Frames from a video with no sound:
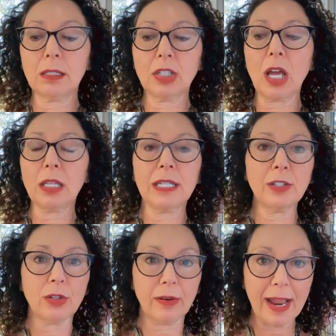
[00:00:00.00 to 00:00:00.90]
a solid
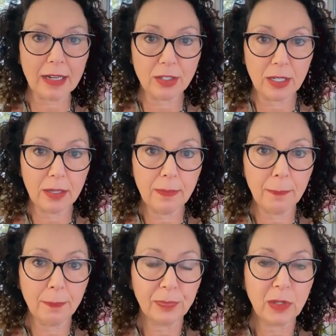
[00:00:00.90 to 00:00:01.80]
interaction.
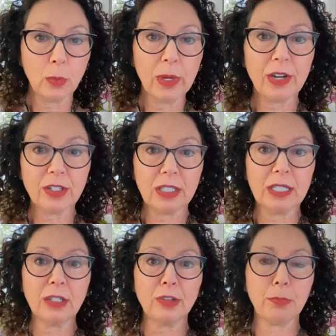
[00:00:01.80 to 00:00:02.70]
We are
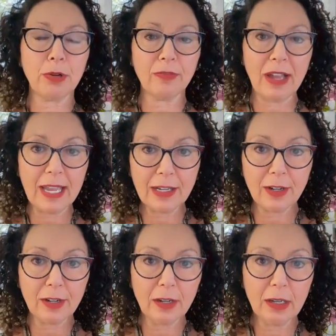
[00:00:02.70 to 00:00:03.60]
still the
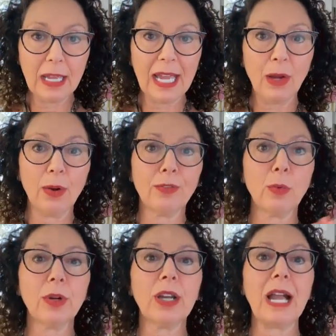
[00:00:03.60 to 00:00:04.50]
provider.
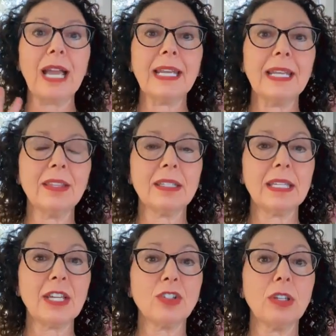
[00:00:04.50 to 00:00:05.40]
However, we're guiding the
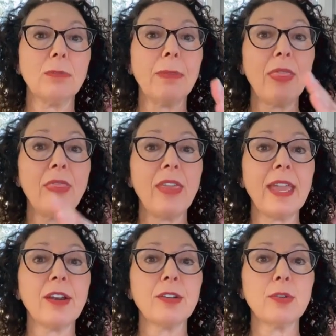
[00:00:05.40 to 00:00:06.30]
session, but
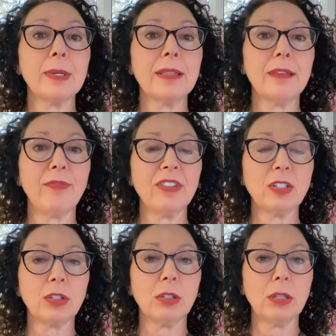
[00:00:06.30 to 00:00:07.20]
they're doing the
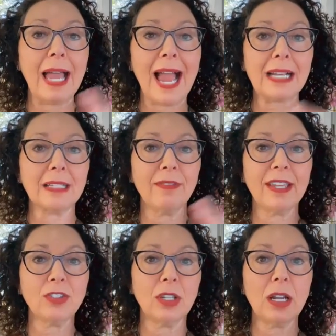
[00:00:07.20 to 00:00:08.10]
physical
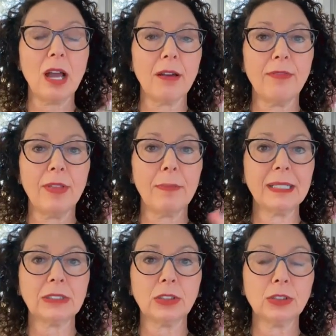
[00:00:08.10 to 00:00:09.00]
activation of the
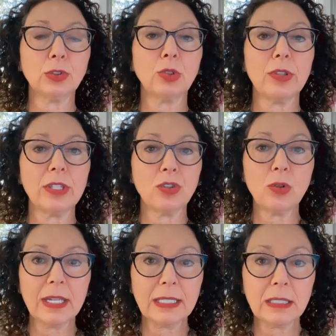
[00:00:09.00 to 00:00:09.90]
muscles or the
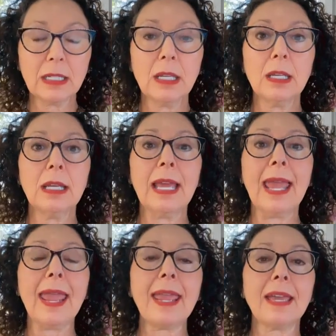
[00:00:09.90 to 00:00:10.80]
joints.
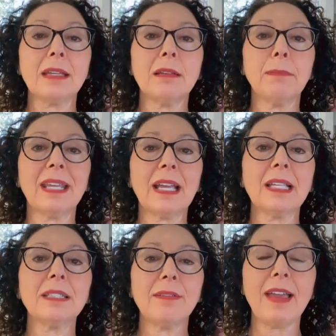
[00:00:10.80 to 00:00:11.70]
And
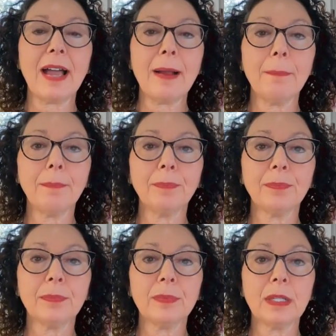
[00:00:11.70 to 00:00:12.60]
because of that,
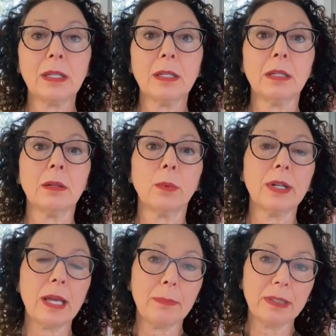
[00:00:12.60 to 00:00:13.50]

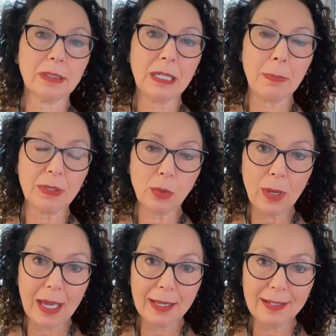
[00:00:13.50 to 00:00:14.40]
we're not building up a
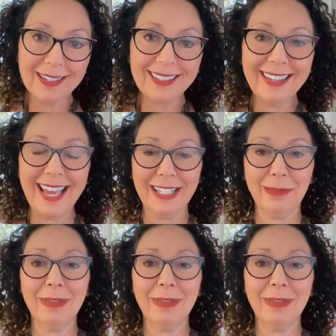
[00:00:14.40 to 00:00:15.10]
sweat as